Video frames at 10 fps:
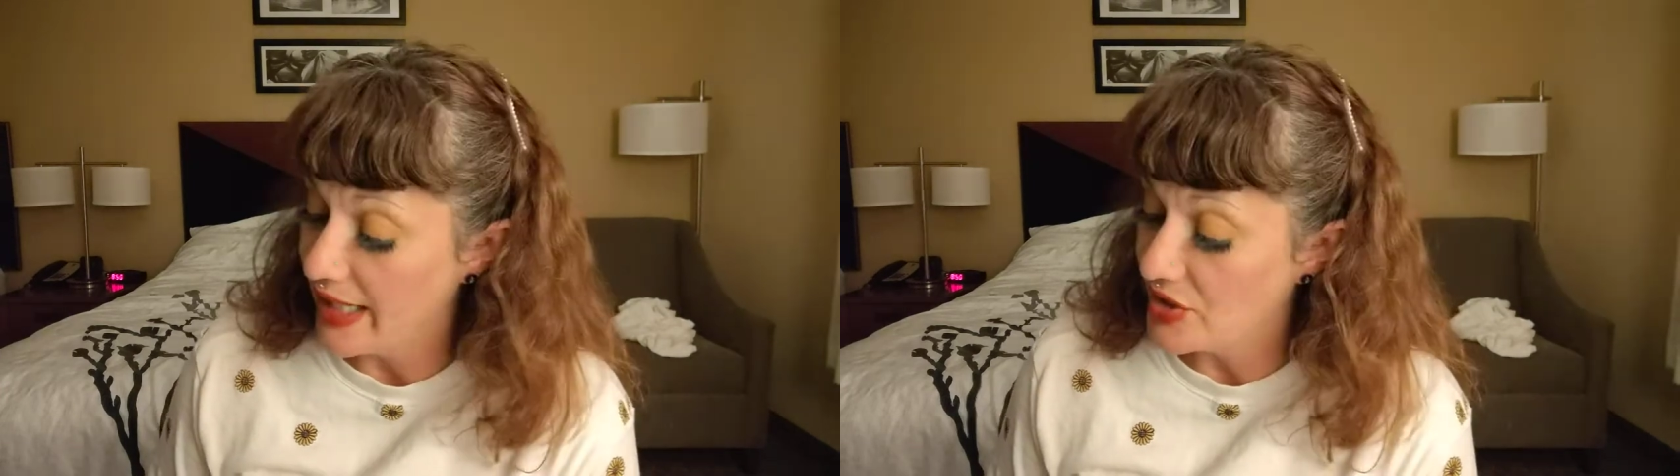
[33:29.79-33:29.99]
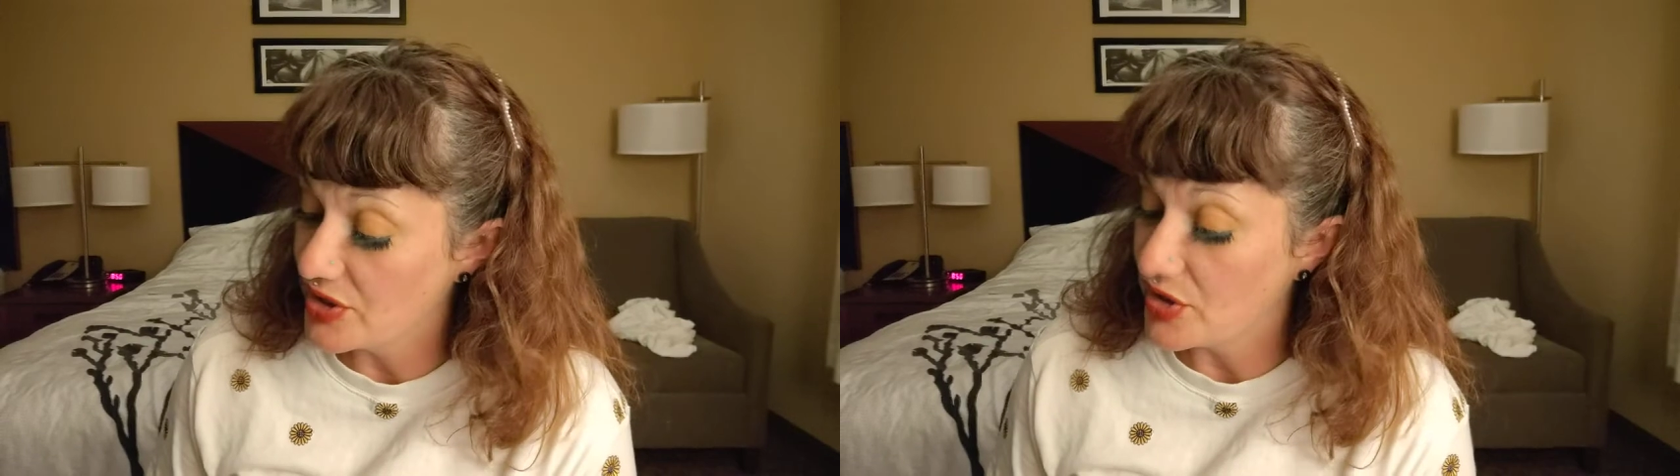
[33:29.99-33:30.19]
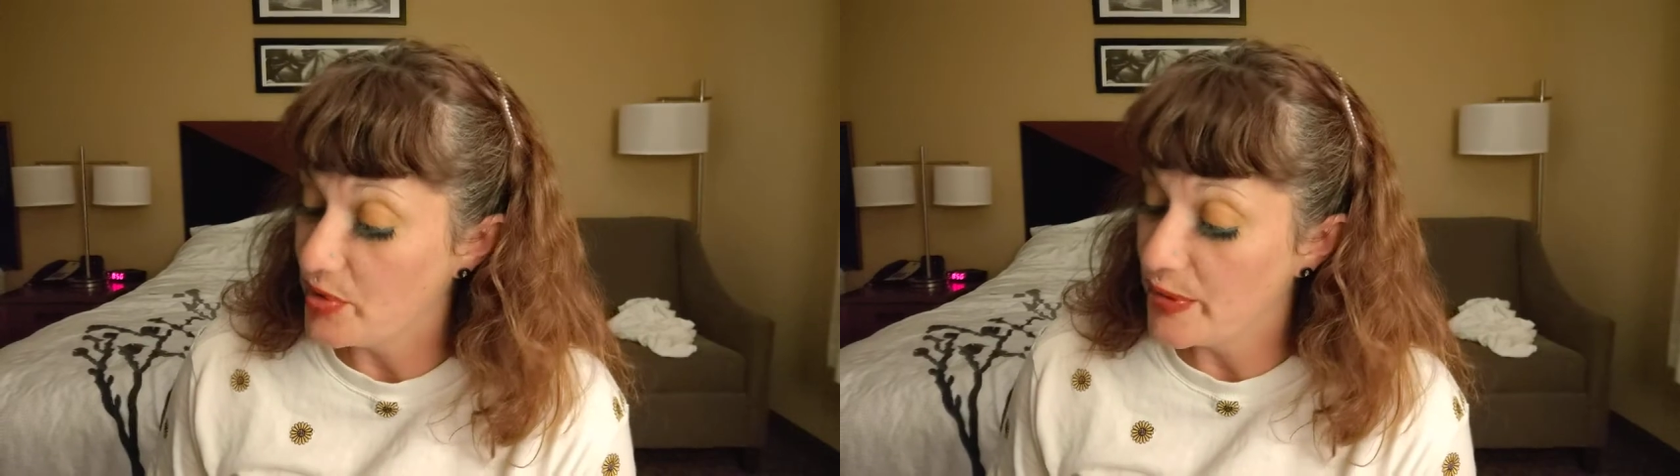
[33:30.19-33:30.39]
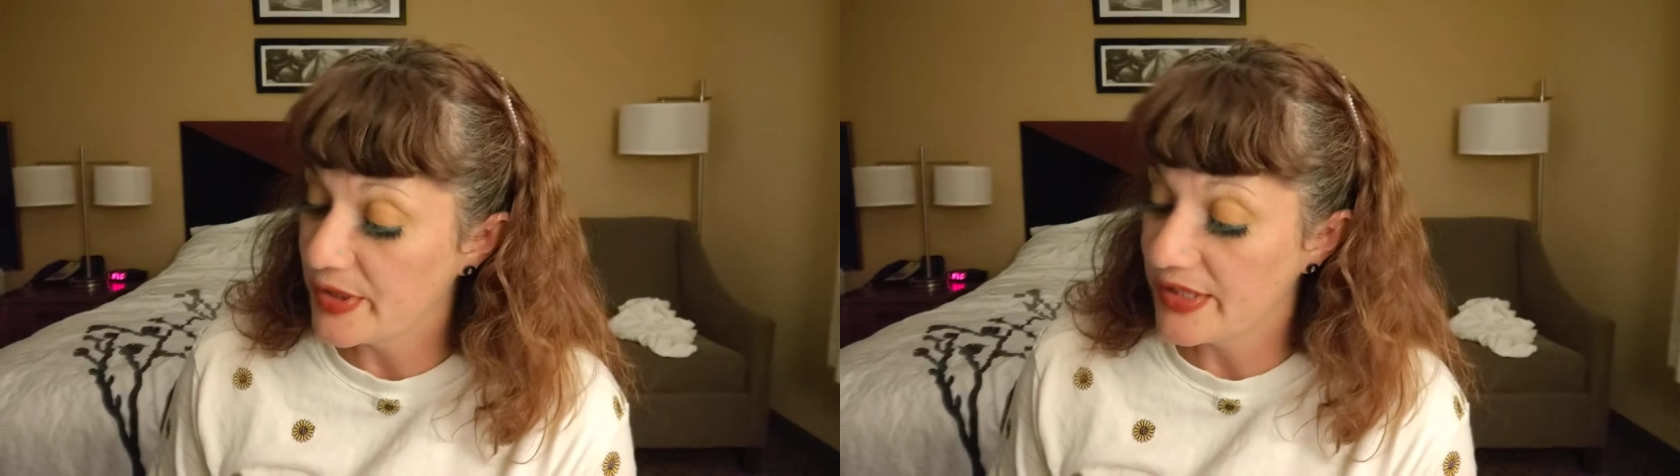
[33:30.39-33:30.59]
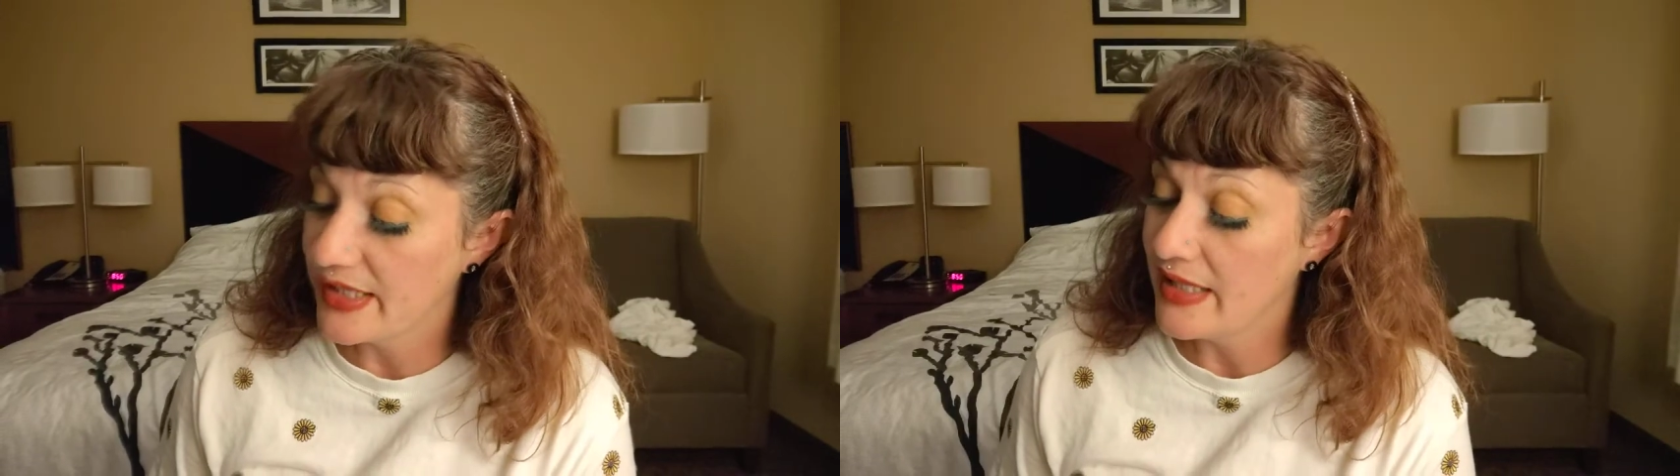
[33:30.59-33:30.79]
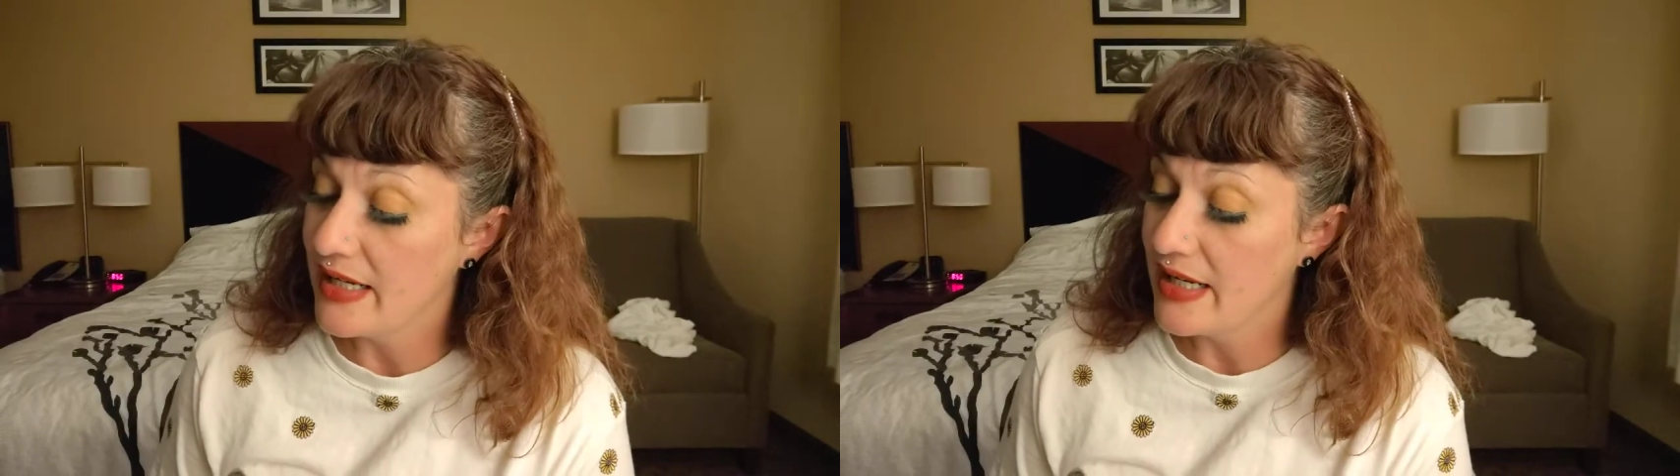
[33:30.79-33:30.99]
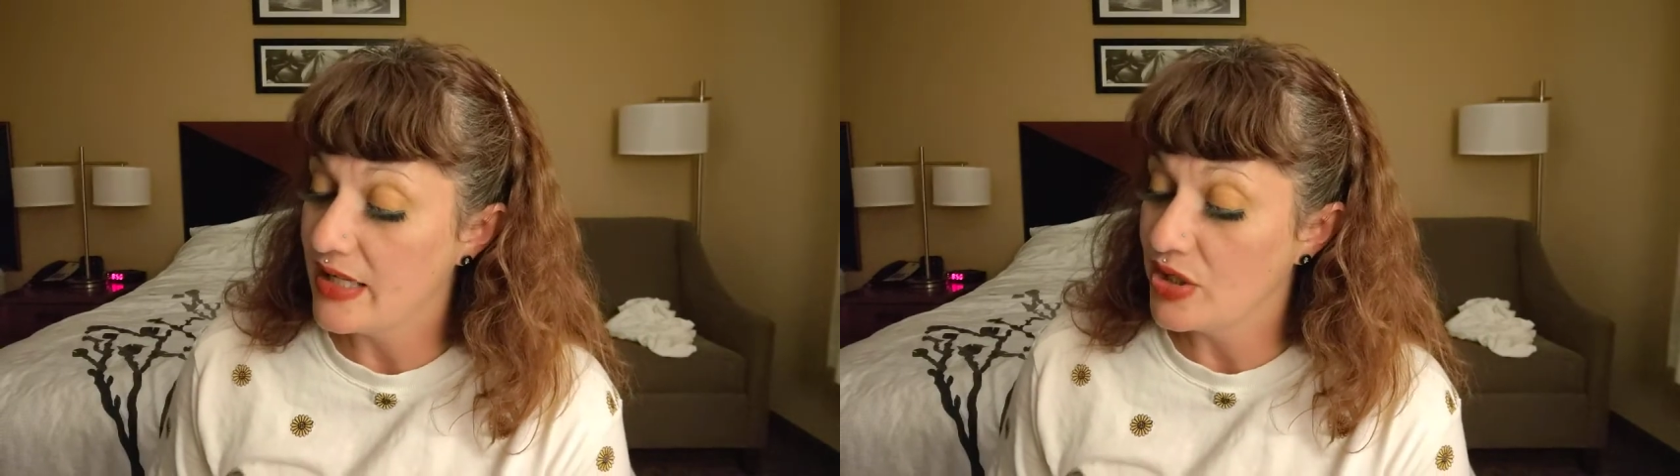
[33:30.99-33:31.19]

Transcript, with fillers: I just almost see